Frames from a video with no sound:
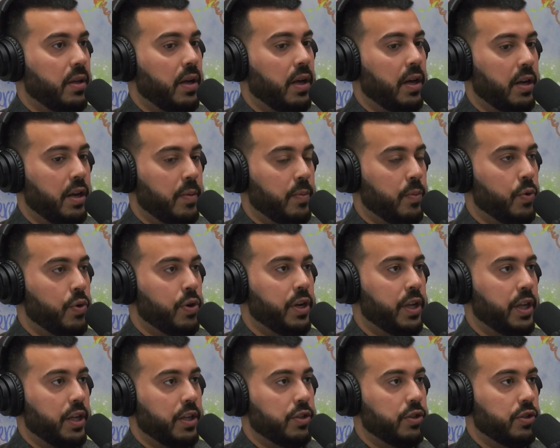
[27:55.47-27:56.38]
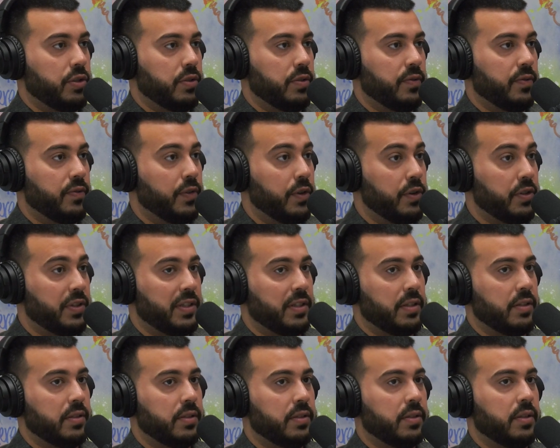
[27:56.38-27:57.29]
on a mortgage
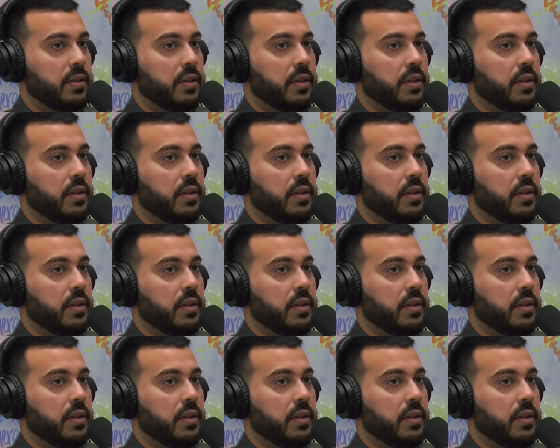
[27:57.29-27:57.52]
versus